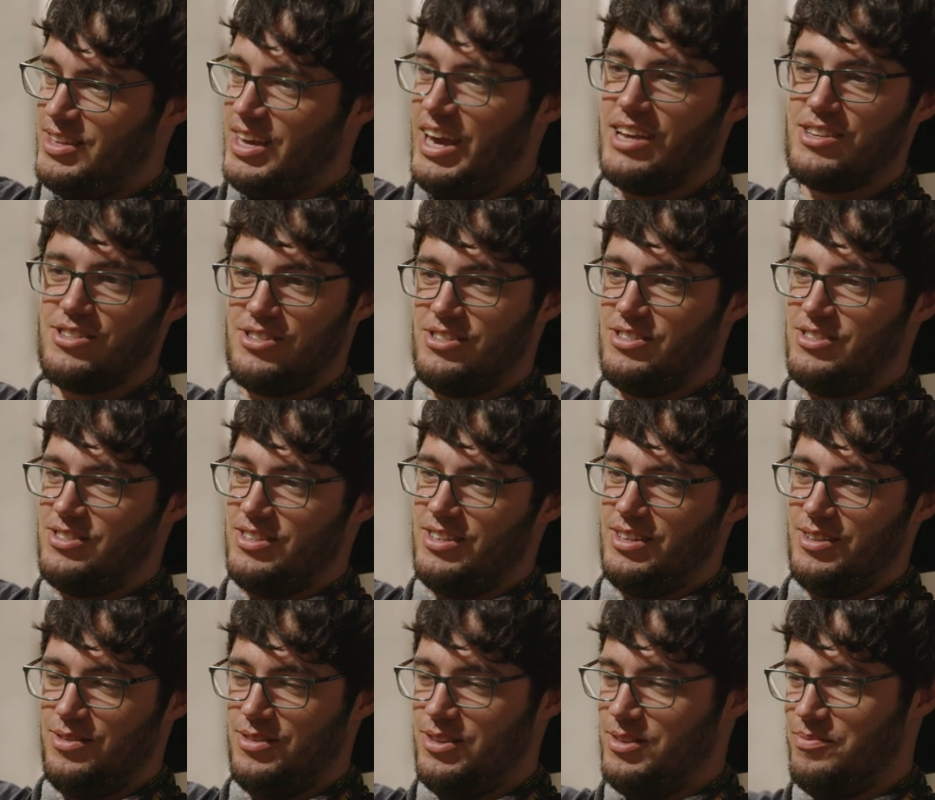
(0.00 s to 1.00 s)
S's,
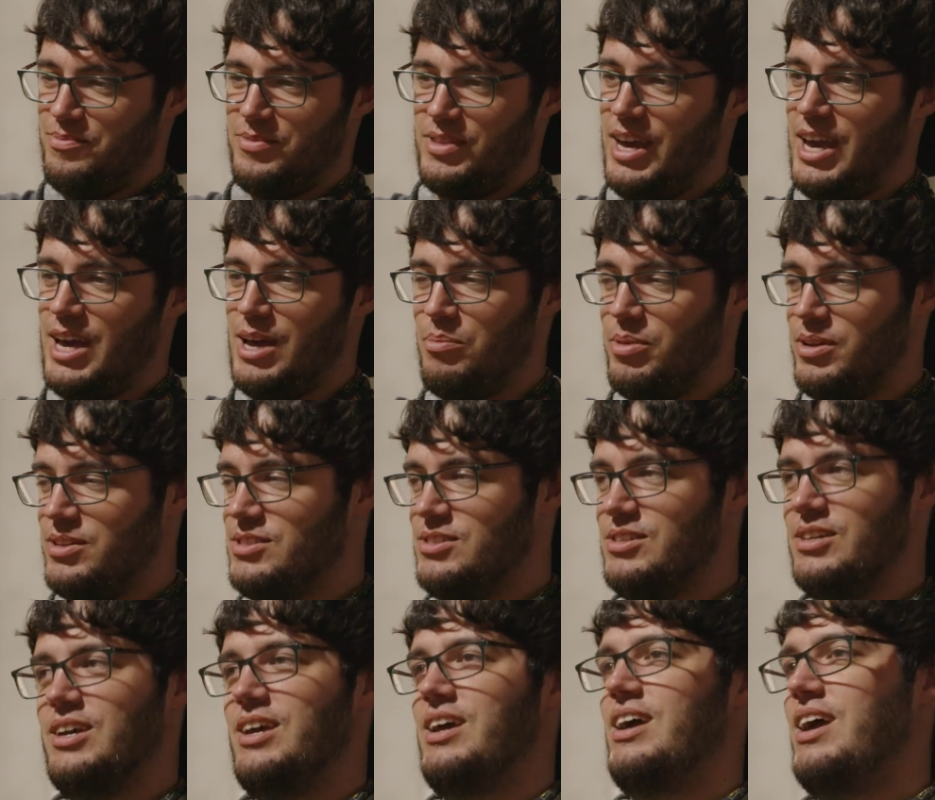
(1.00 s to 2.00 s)
the hairpins.
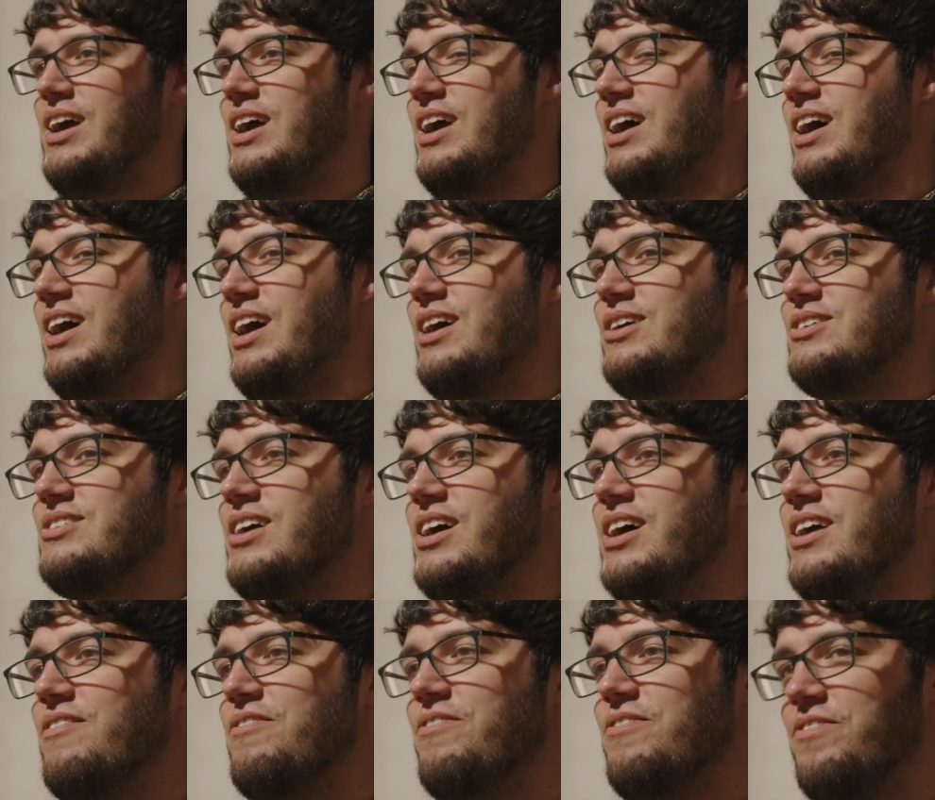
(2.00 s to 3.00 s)
And I was
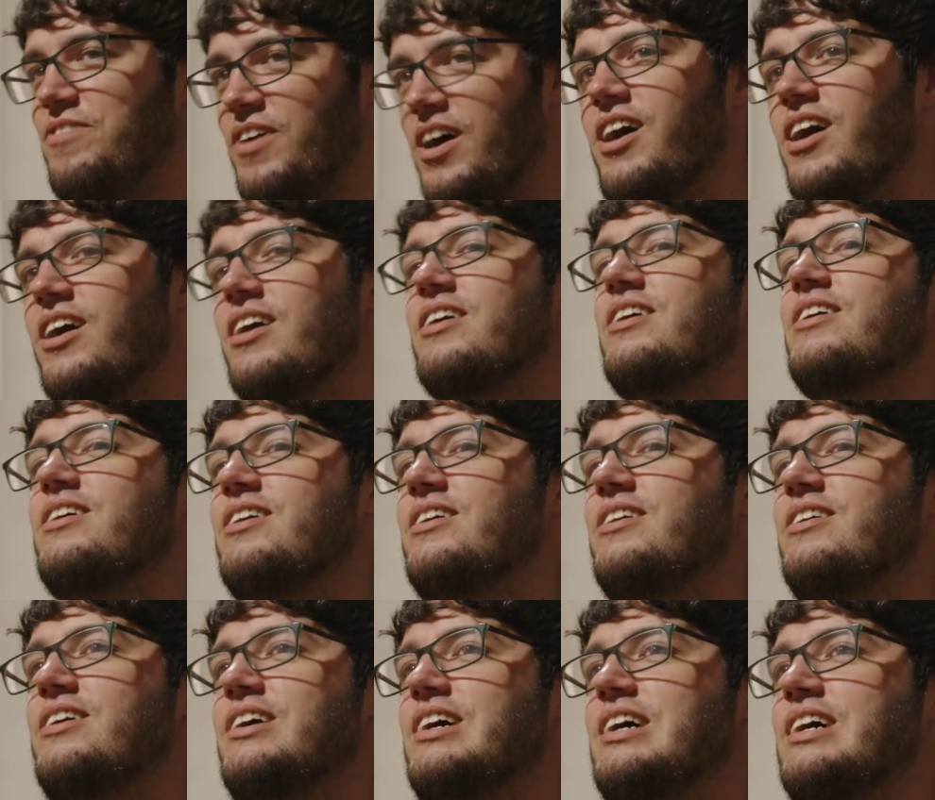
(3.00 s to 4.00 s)
like, fuck.
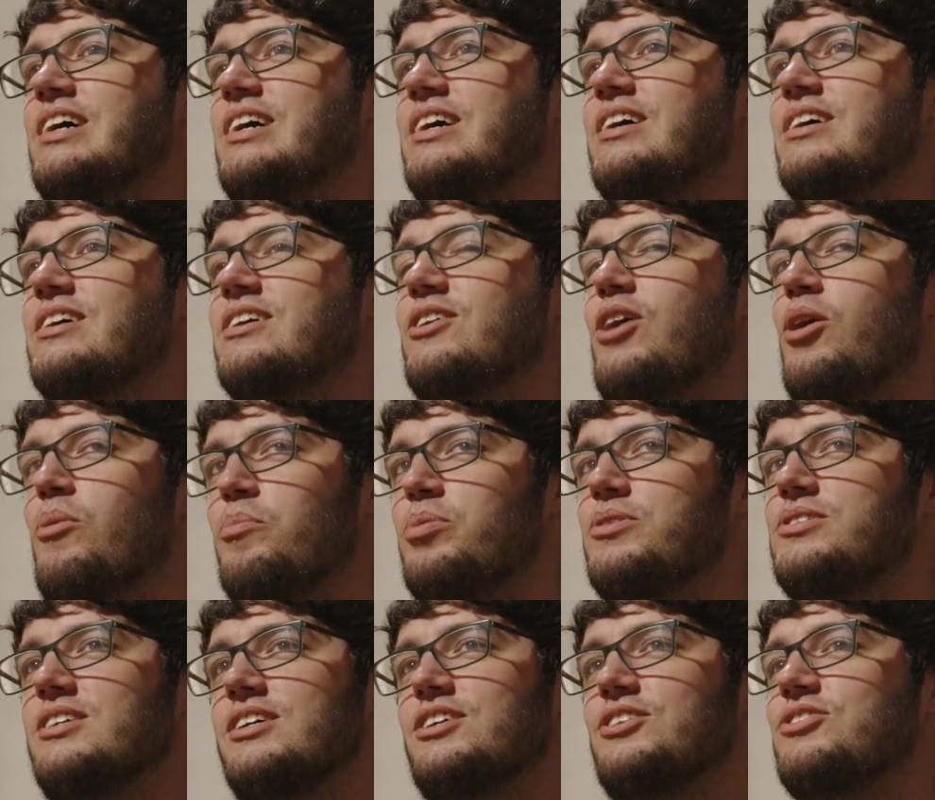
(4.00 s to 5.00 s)

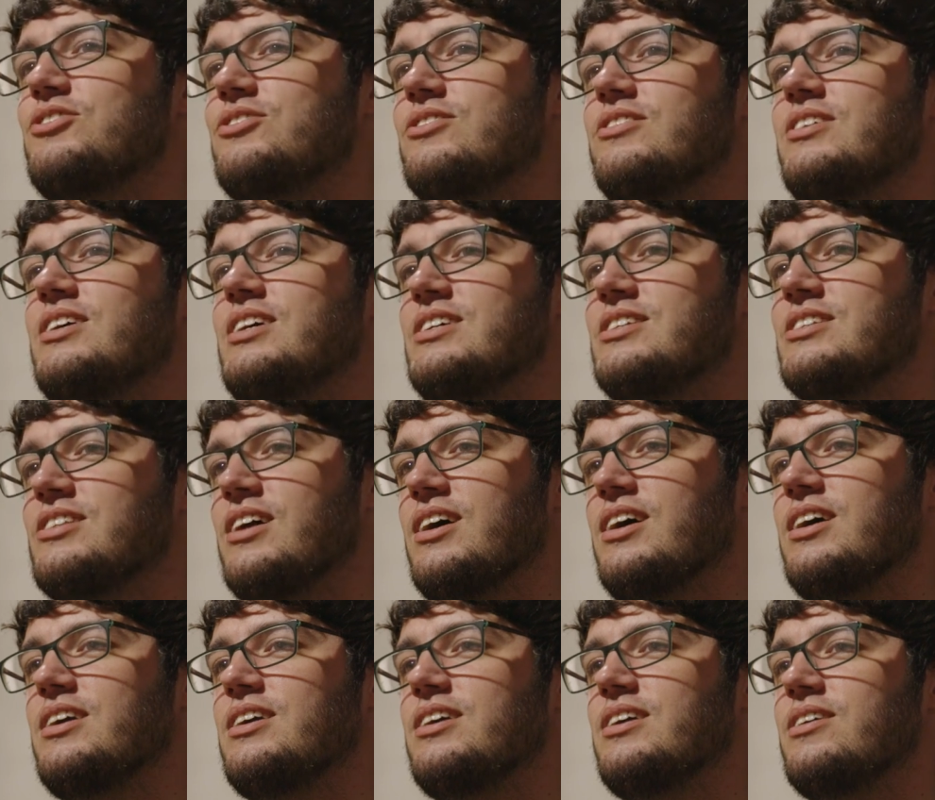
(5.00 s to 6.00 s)
Competition is
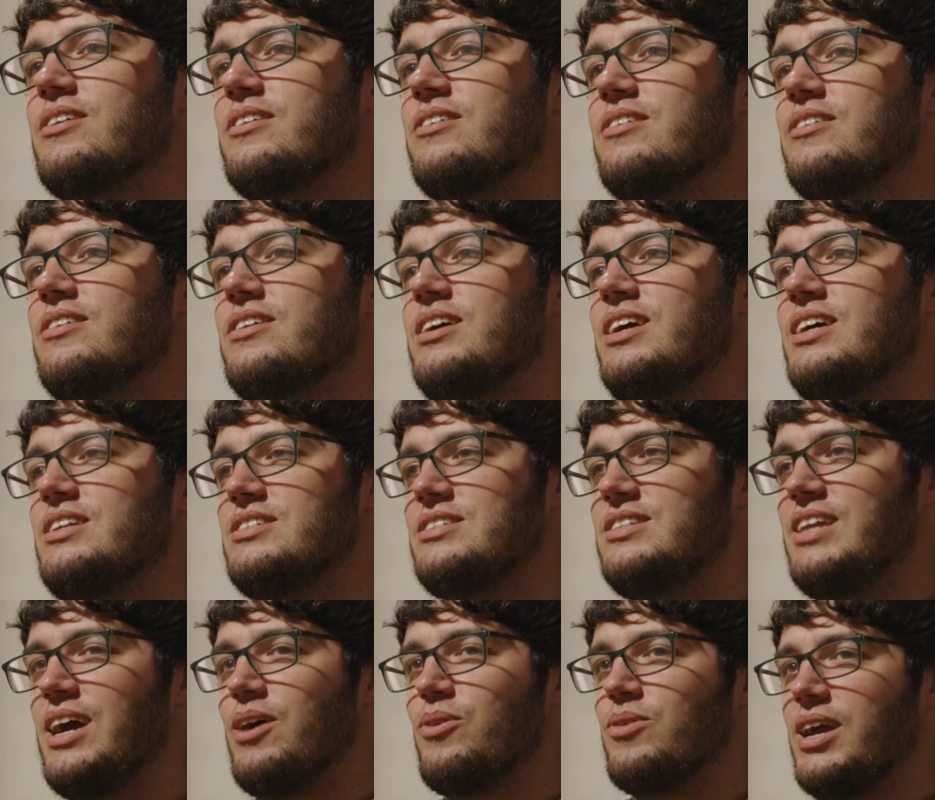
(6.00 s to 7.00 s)
like, it's
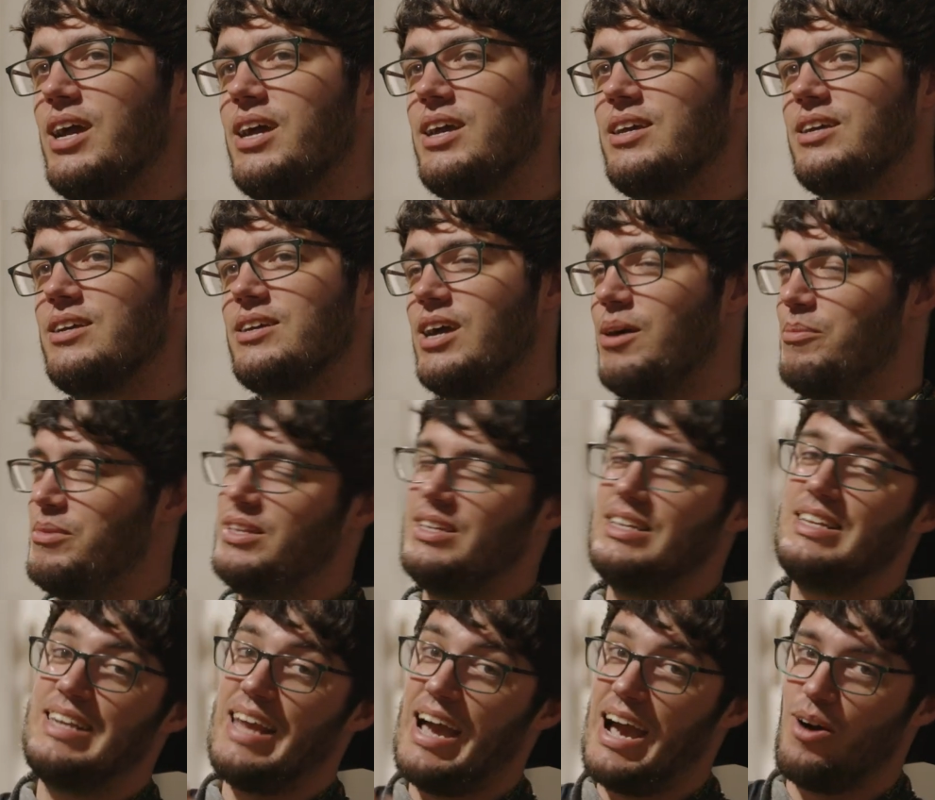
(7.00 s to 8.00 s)
now getting
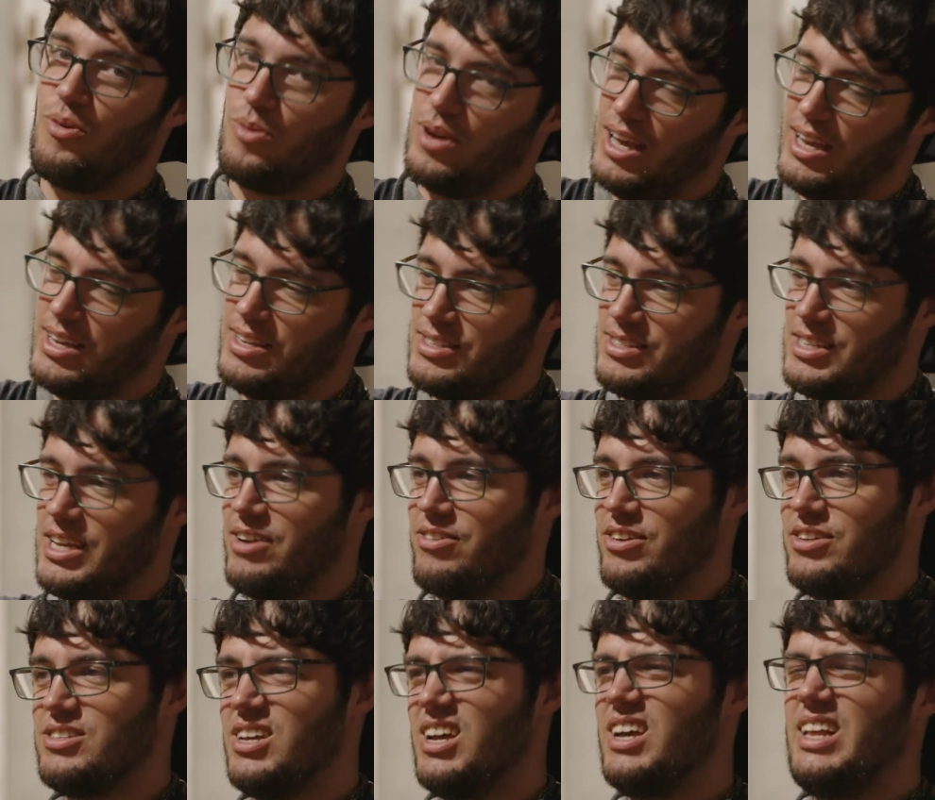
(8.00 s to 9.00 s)

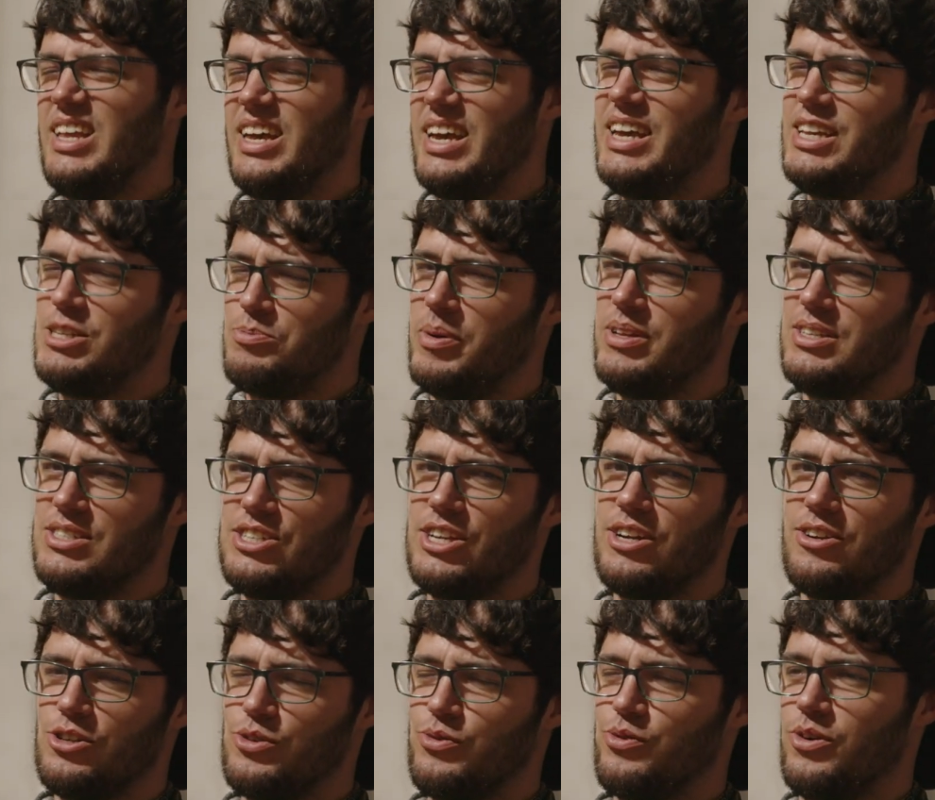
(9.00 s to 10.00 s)
serious. It's been
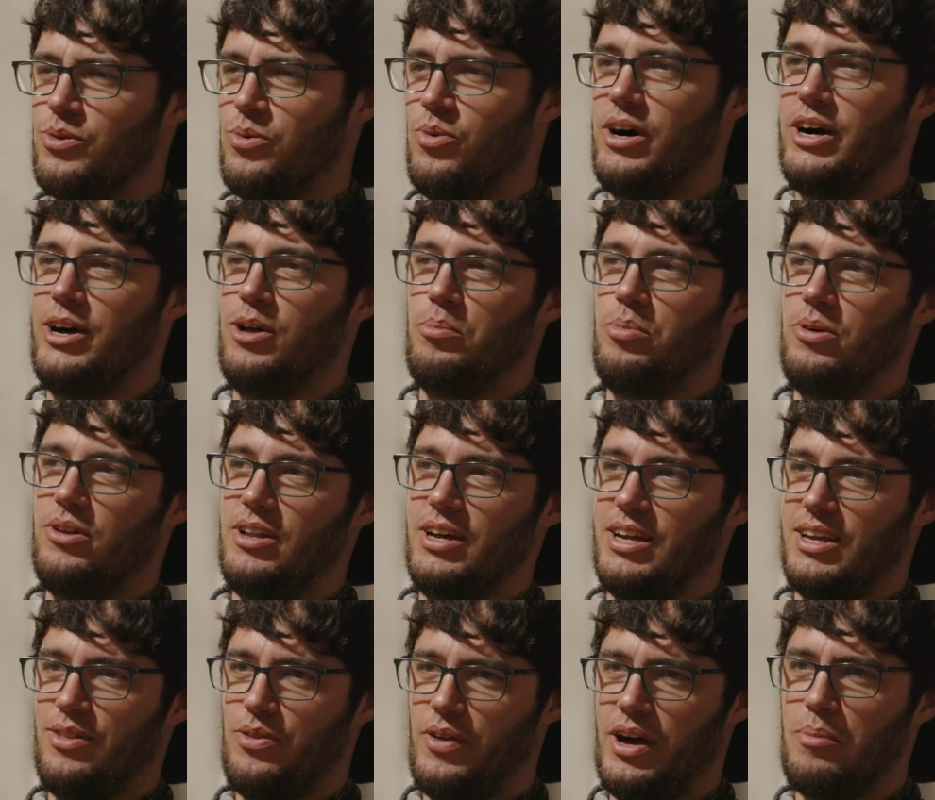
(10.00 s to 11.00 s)
serious for a while, but
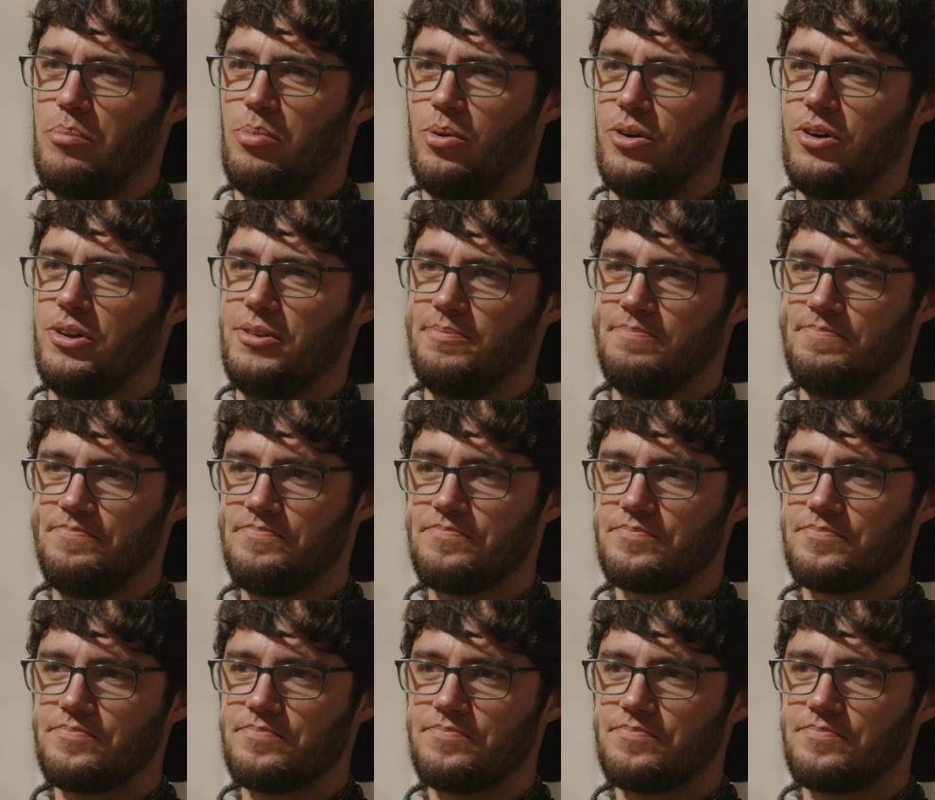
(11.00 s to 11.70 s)
like at that point,